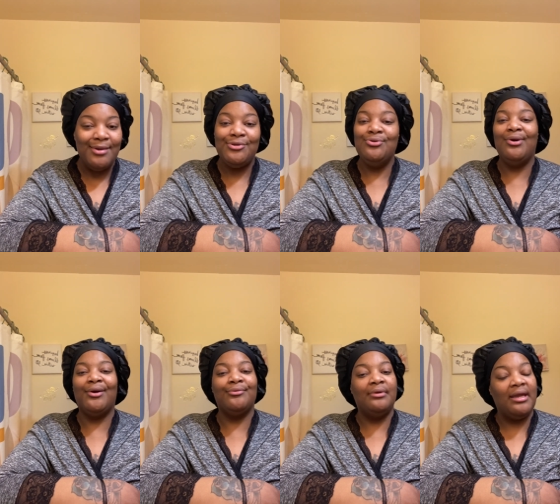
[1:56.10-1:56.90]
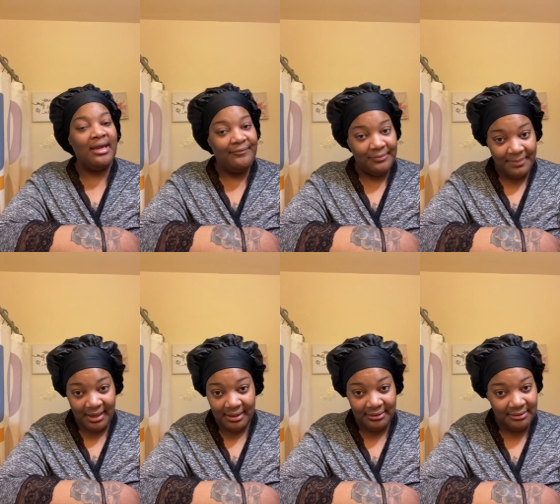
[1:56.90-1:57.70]
you hurt
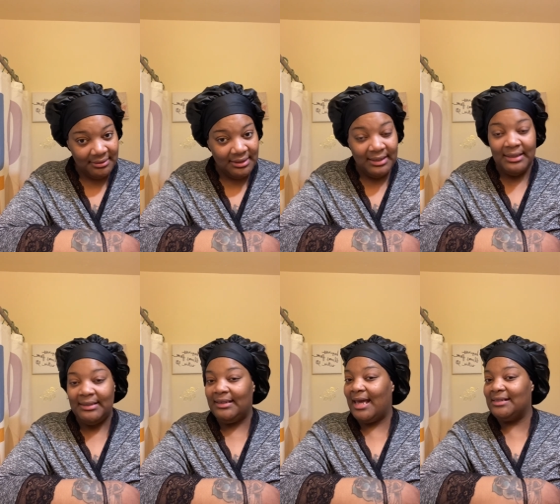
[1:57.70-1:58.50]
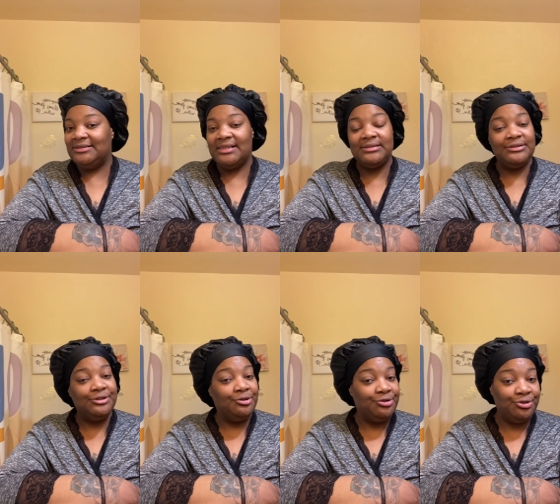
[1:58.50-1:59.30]
everybody. Not just
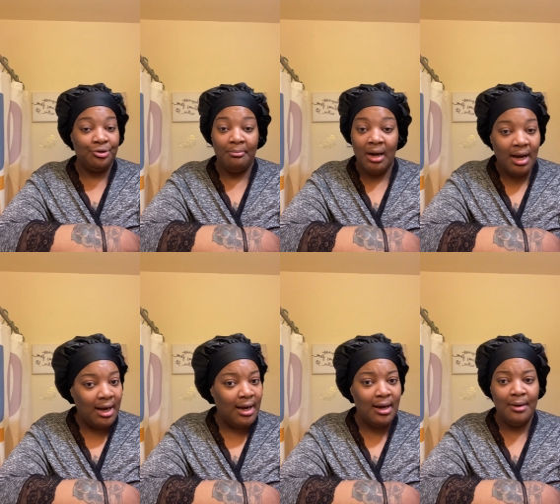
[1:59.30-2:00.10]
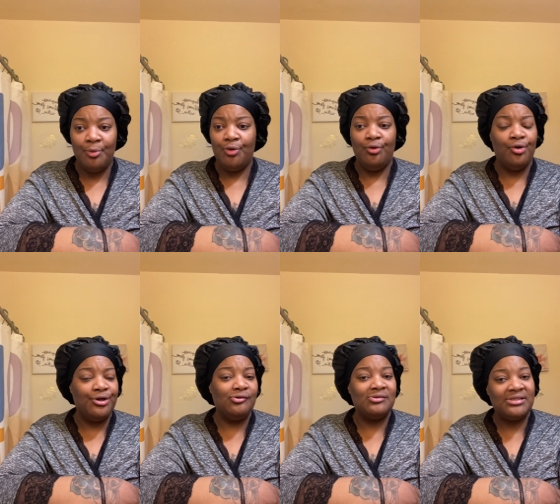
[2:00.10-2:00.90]
you, your mom or
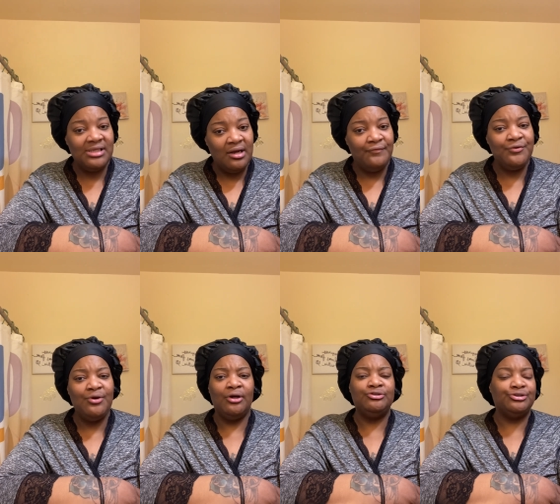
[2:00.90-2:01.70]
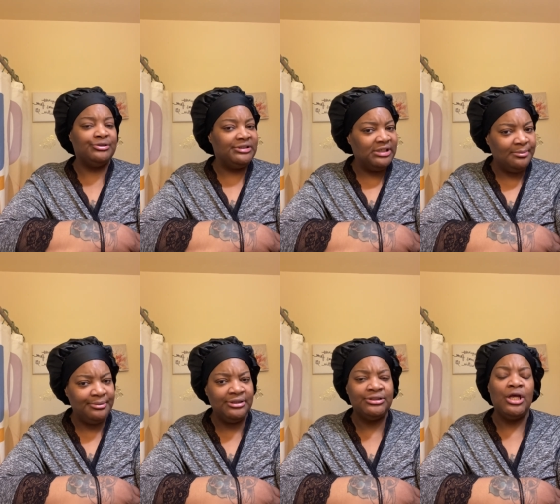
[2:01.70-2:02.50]
yourself. You hurt your
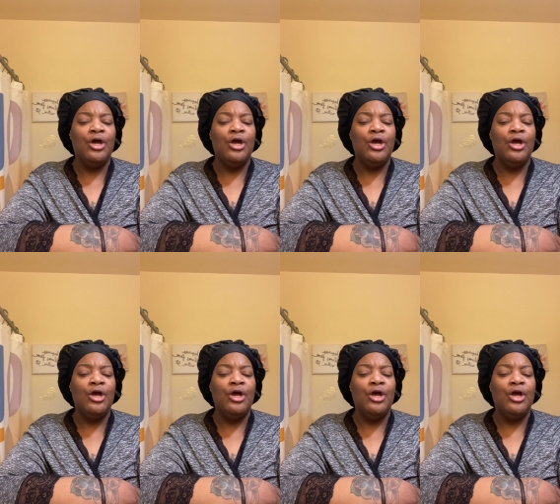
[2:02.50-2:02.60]
siblings.